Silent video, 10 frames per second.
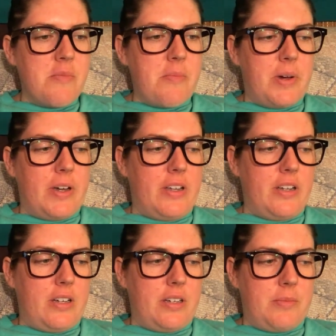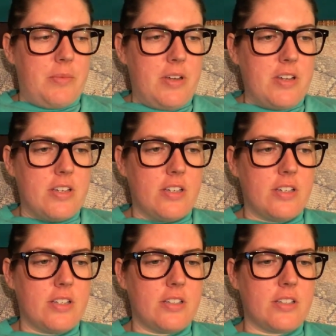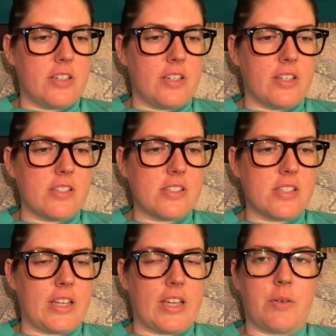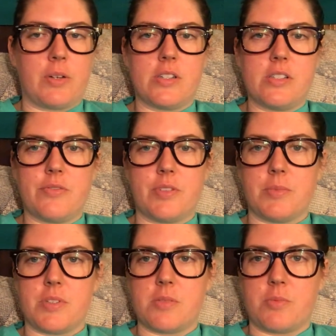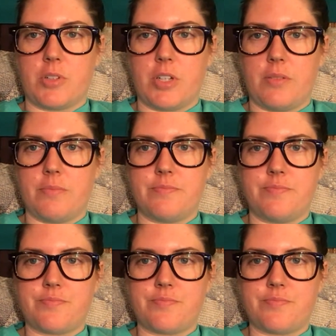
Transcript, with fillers: But, um, I guess, like, I wanted to film this morning,